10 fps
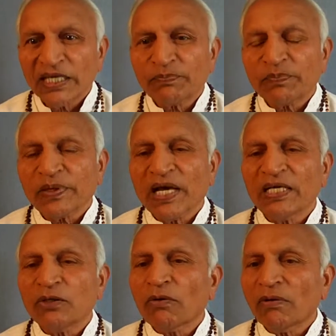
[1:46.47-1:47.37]

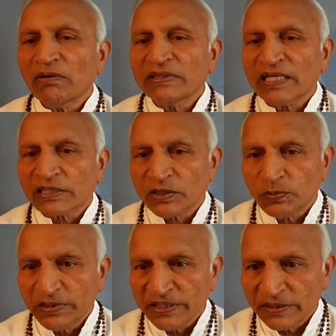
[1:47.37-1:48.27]
Apply all the
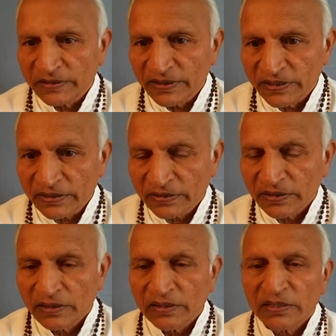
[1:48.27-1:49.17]

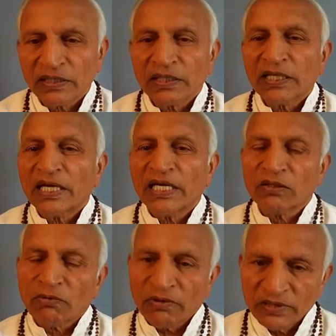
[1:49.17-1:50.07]
experiences
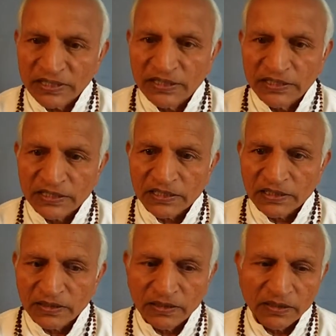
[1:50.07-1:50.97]
and all the teaching